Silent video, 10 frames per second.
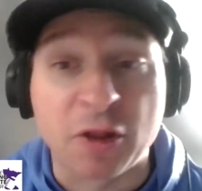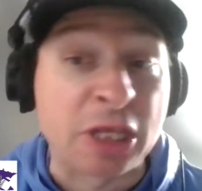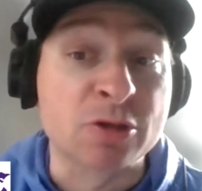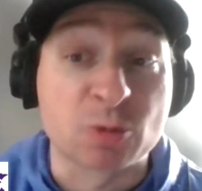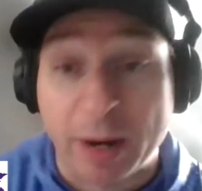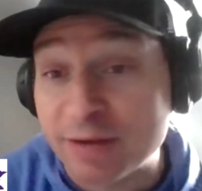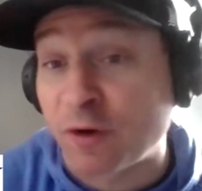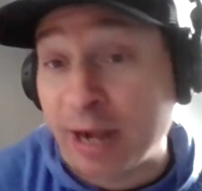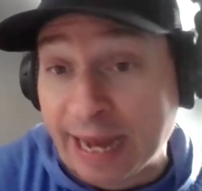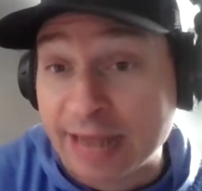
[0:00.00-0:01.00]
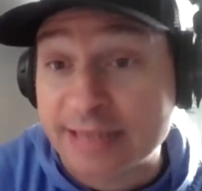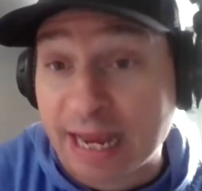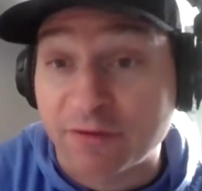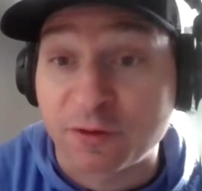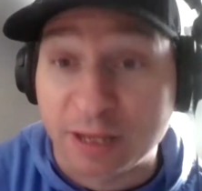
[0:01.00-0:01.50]
He was waiting for Ant
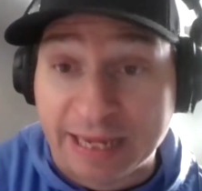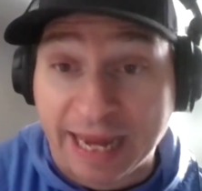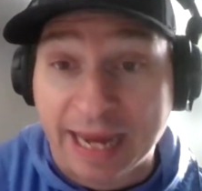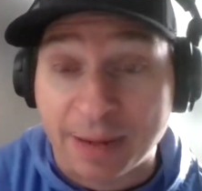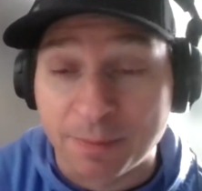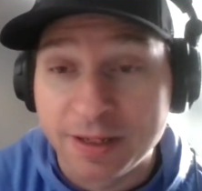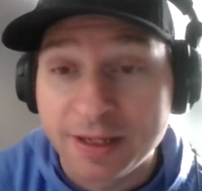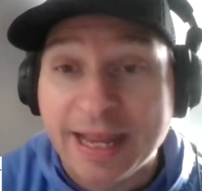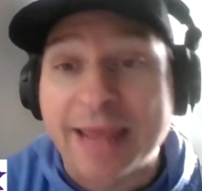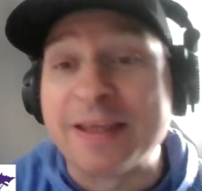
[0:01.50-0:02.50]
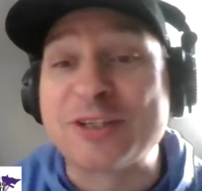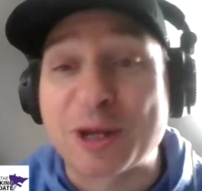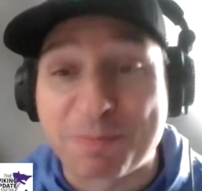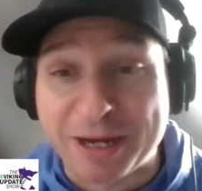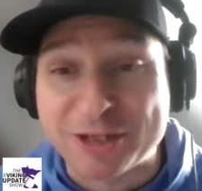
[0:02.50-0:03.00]
after the game, and they took
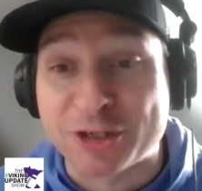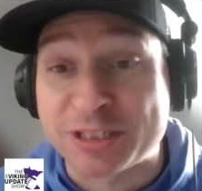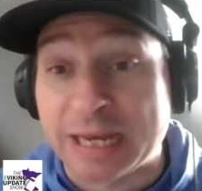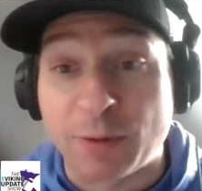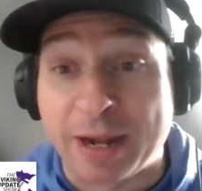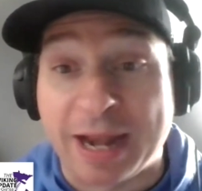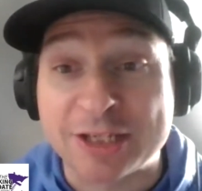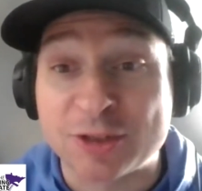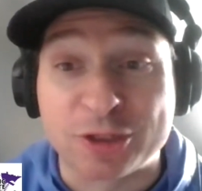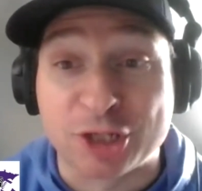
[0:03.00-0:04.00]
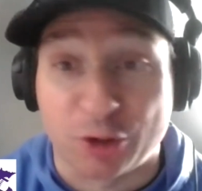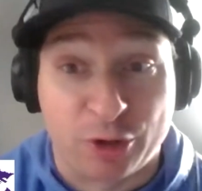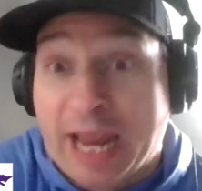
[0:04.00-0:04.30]
a picture standing right next to each other.